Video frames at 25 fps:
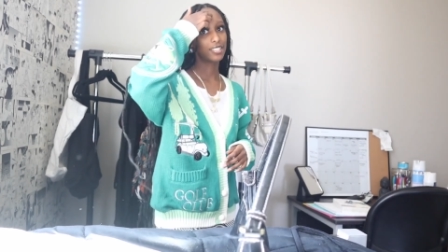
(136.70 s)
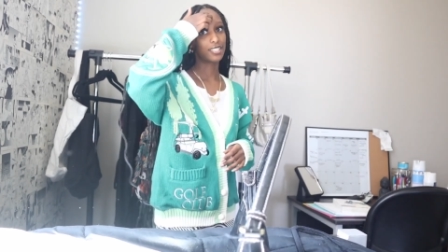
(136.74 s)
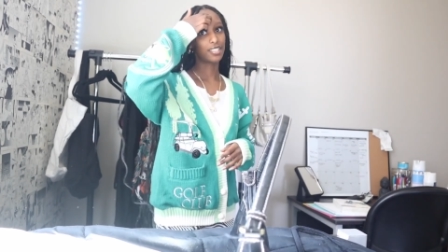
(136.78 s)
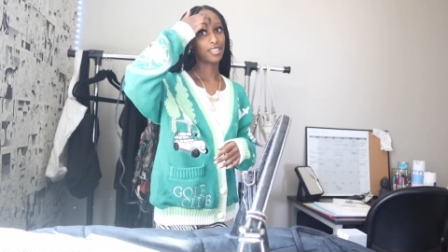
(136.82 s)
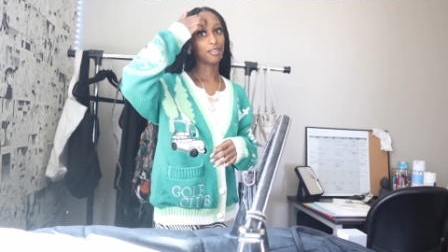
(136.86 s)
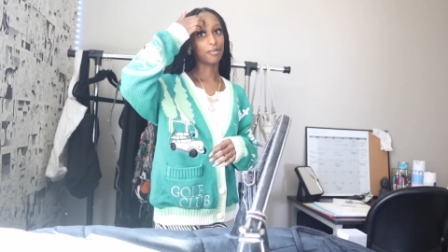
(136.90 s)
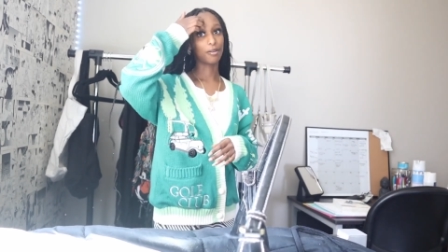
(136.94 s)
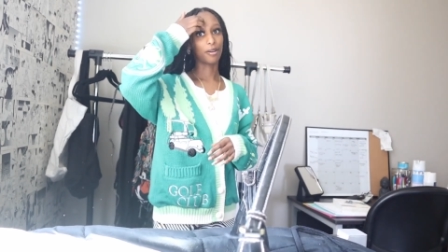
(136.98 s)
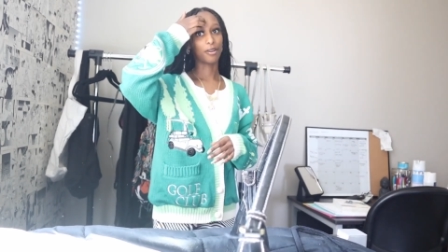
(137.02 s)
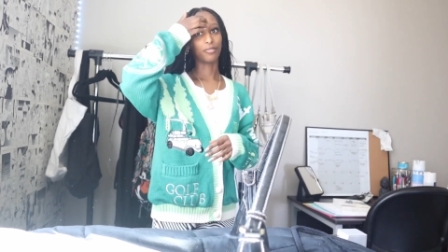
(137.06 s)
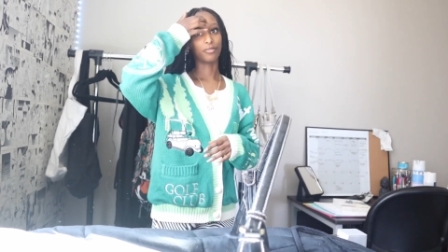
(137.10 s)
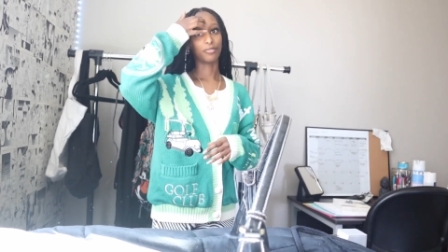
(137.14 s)

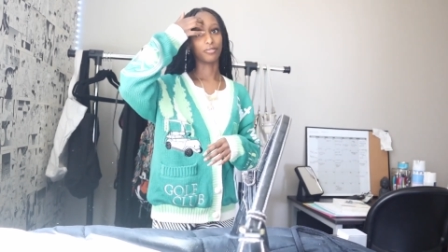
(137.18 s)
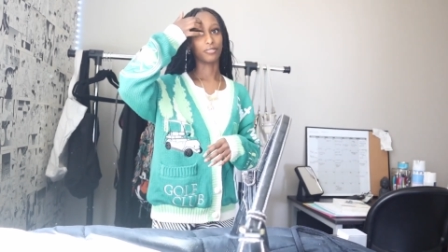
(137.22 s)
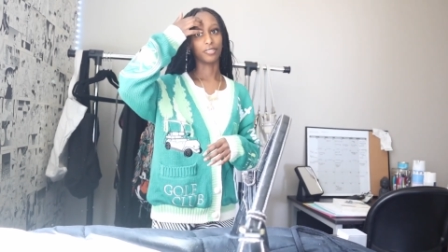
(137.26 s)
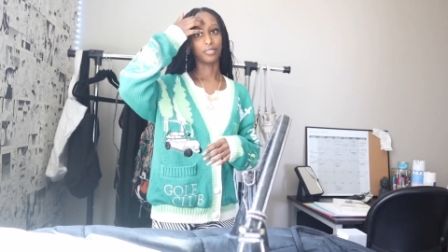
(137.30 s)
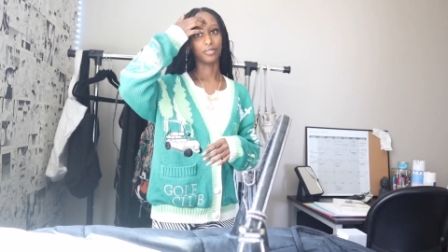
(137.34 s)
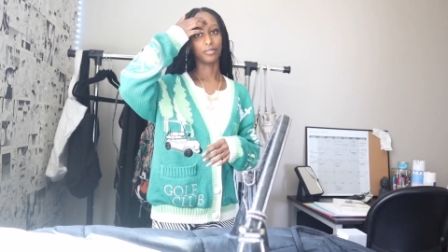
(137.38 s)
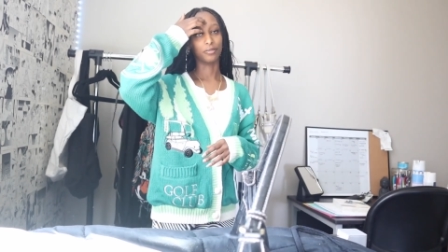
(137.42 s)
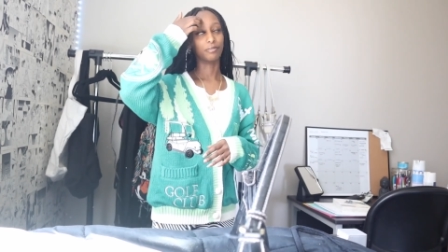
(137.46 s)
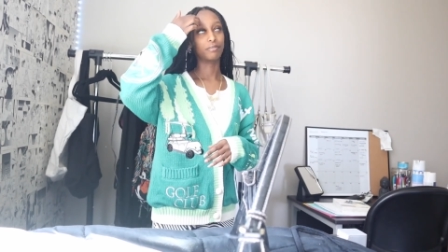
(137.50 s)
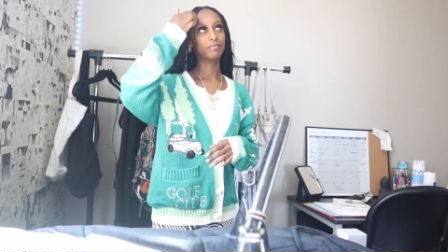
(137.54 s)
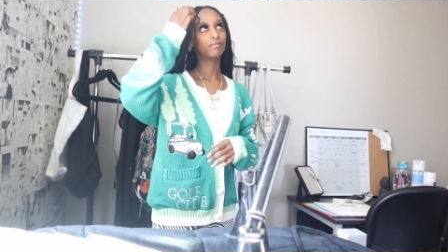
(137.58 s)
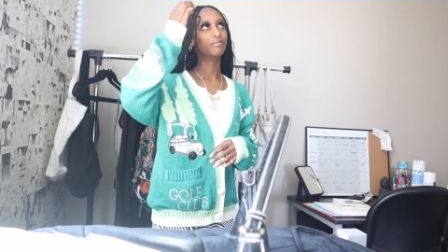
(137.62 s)
same
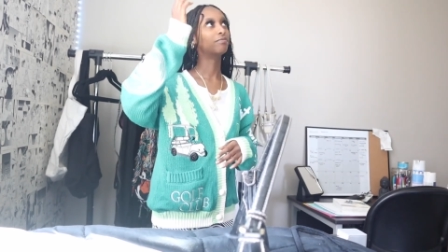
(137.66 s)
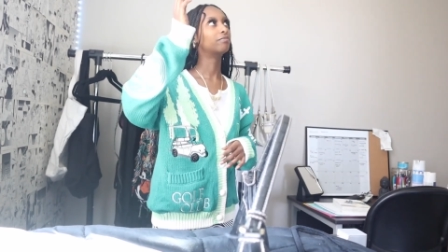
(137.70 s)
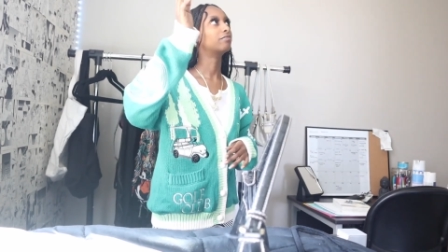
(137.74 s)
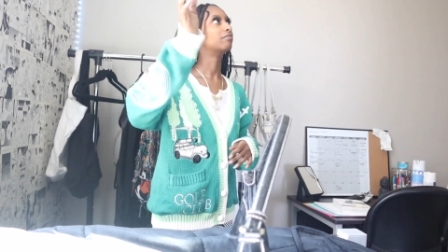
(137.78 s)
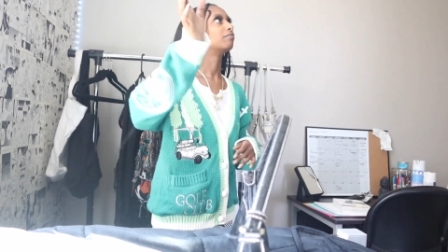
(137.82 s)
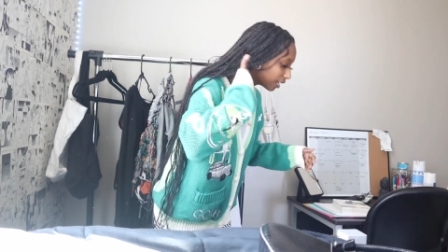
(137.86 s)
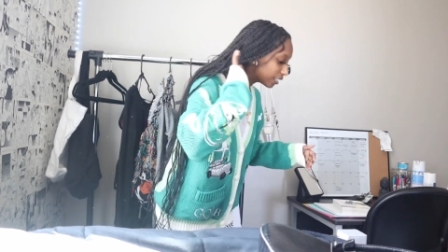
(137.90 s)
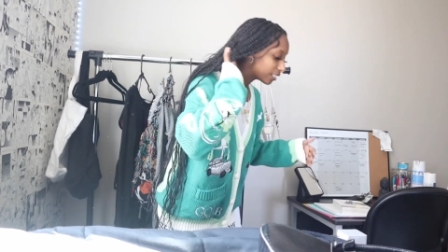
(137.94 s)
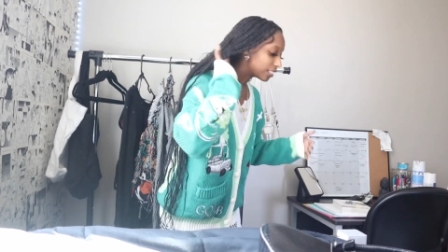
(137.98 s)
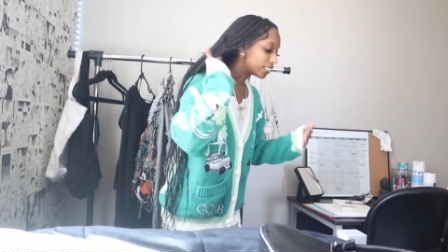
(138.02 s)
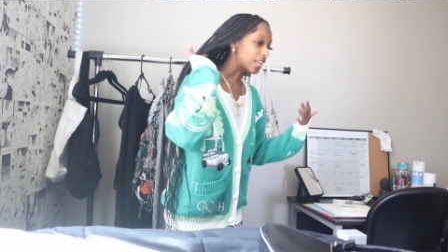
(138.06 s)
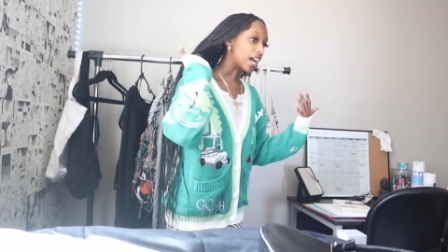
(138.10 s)
outfit.
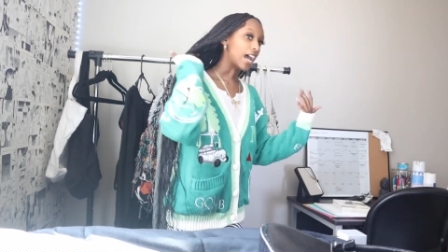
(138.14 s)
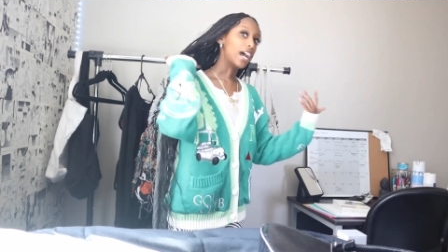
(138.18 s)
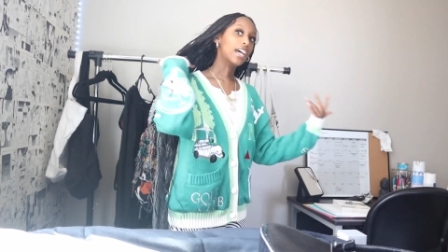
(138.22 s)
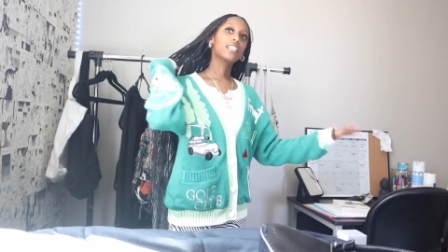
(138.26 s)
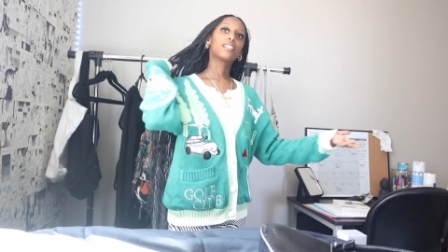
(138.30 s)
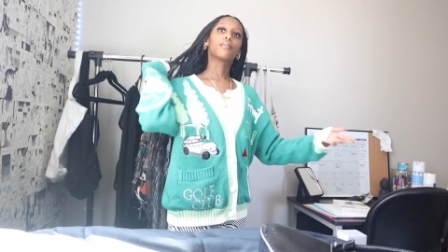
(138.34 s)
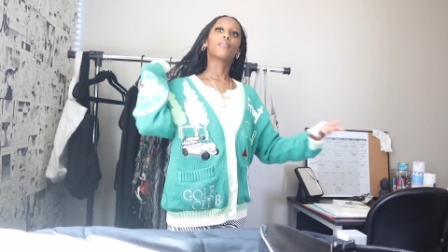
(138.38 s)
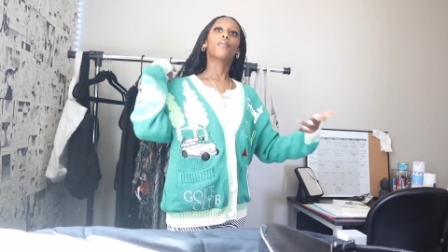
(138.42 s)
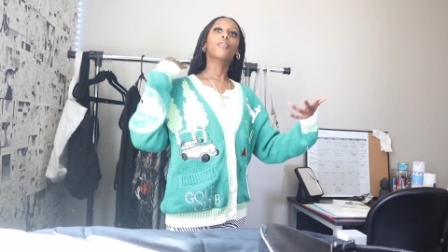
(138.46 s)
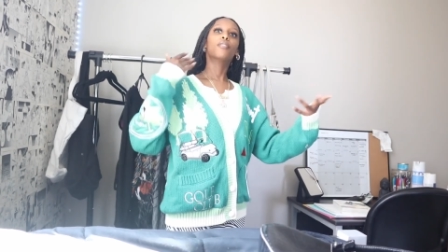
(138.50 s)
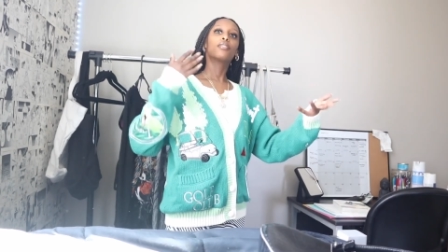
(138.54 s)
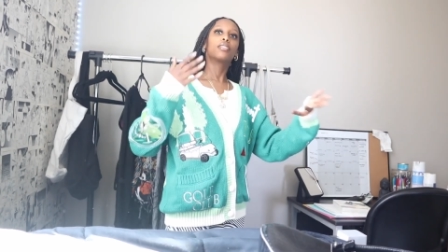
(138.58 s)
It's
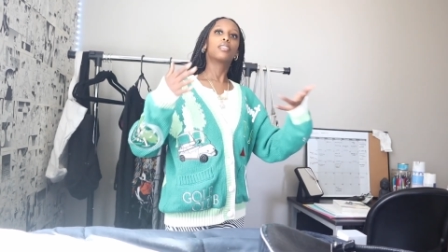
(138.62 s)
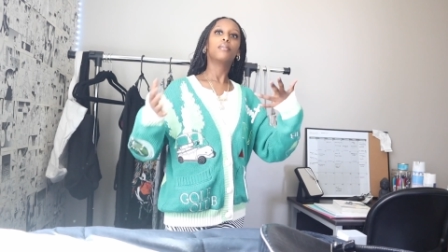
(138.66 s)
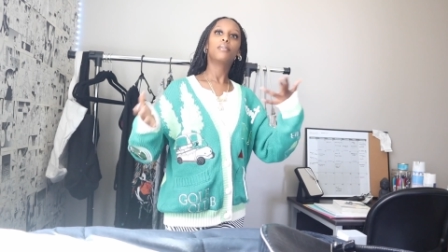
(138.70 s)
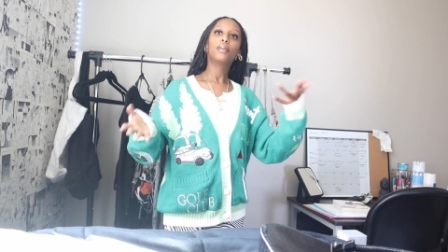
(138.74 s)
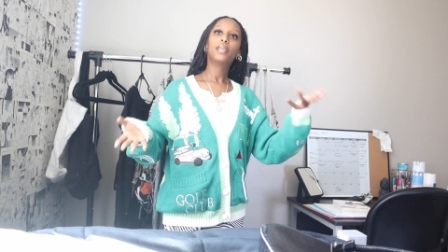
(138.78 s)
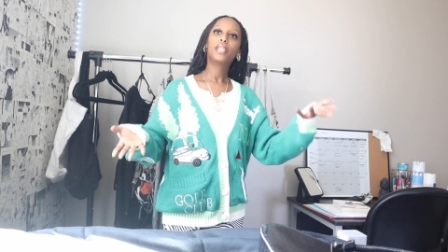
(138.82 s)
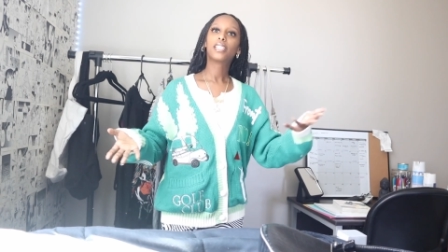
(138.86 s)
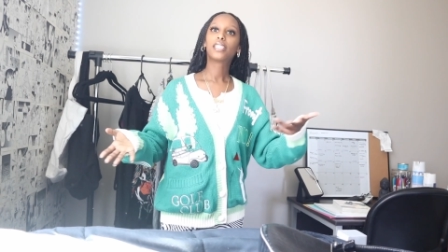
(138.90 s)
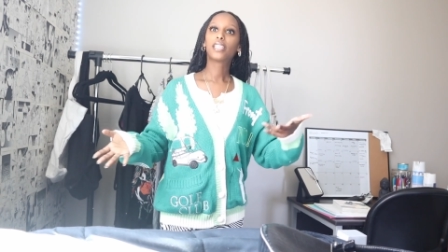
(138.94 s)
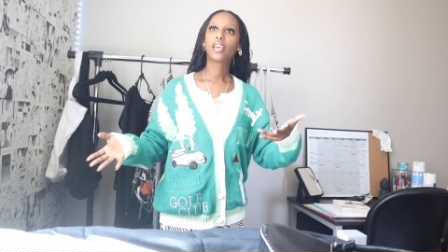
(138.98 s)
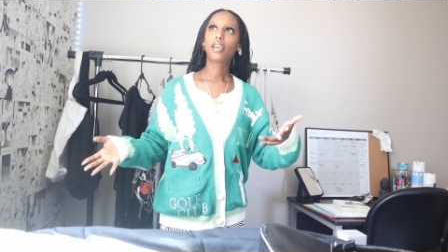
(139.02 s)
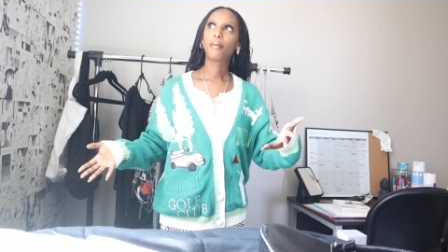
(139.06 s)
not supposed to
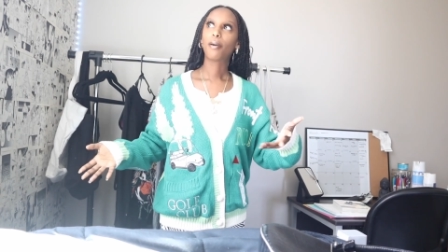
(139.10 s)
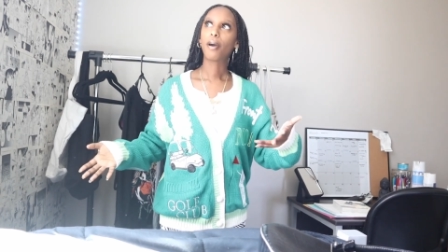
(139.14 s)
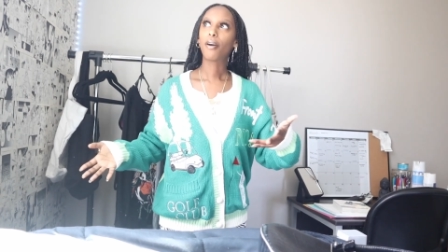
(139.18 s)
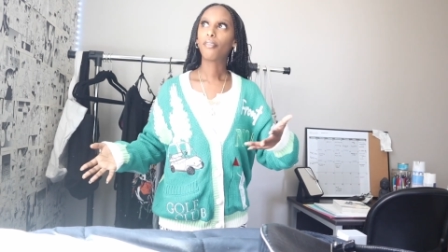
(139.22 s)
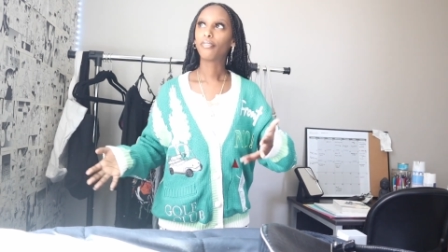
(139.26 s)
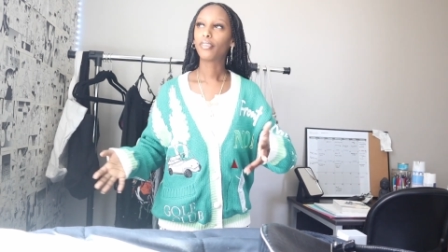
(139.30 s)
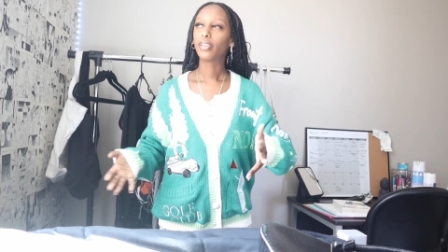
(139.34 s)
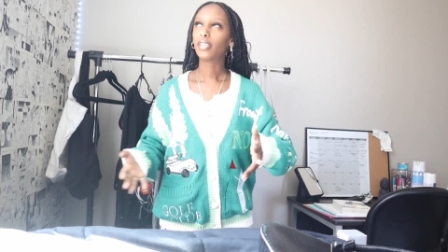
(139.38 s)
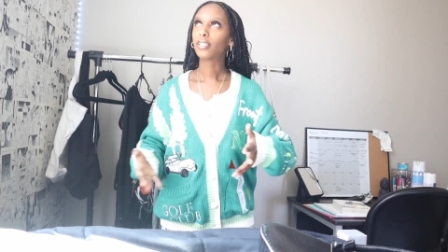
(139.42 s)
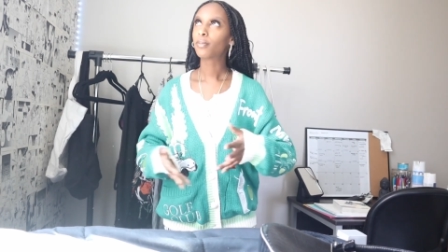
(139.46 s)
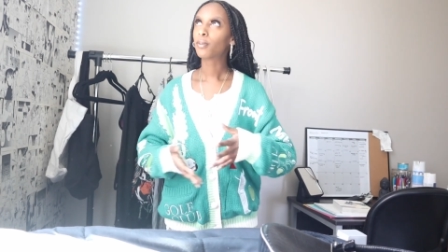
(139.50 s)
be the same outfit.